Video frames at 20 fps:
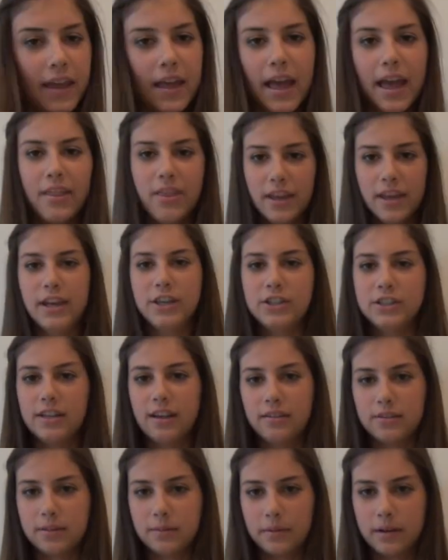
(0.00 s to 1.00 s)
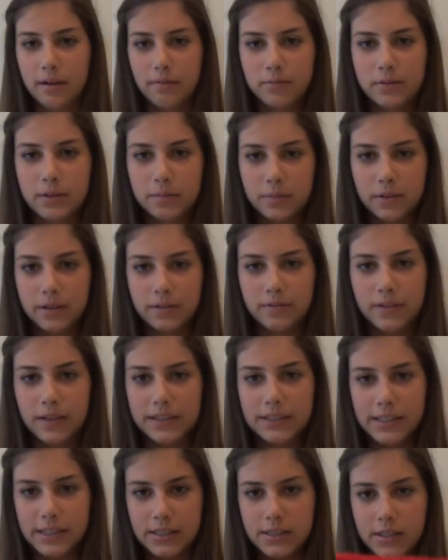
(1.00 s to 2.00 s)
And then I just have some comfortable
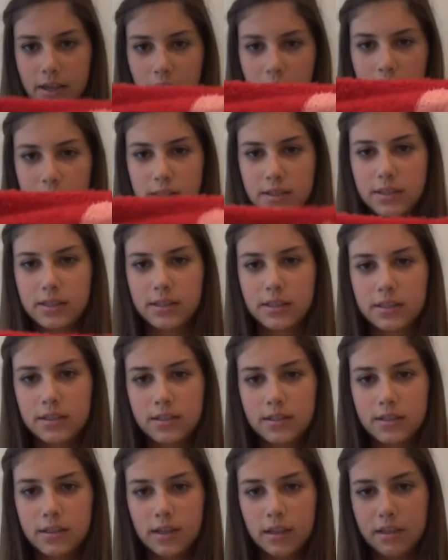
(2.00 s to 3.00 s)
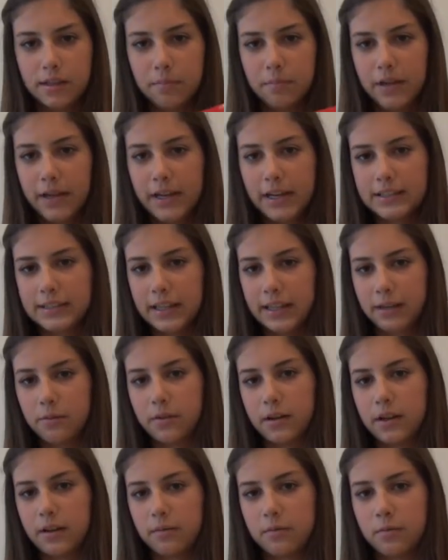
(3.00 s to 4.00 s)
fuzzy socks on the plane because I like
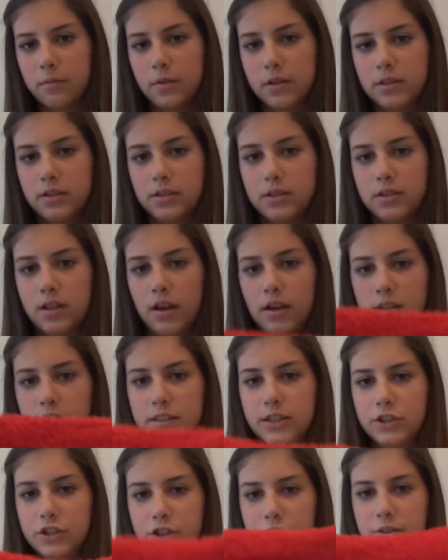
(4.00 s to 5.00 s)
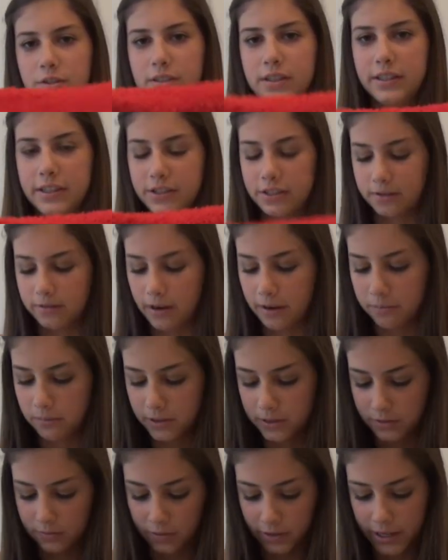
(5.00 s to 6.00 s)
wearing comfortable socks and shoes, and these are red
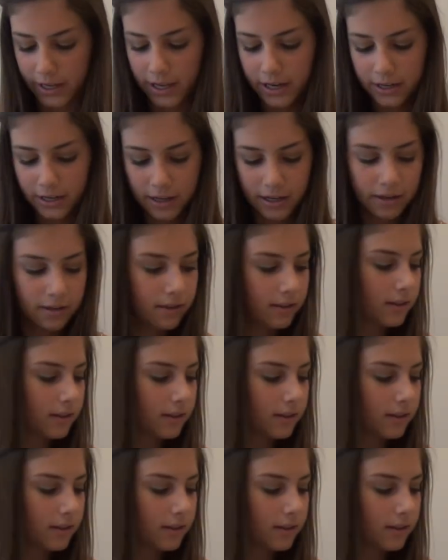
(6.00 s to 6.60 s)
ones for Canada.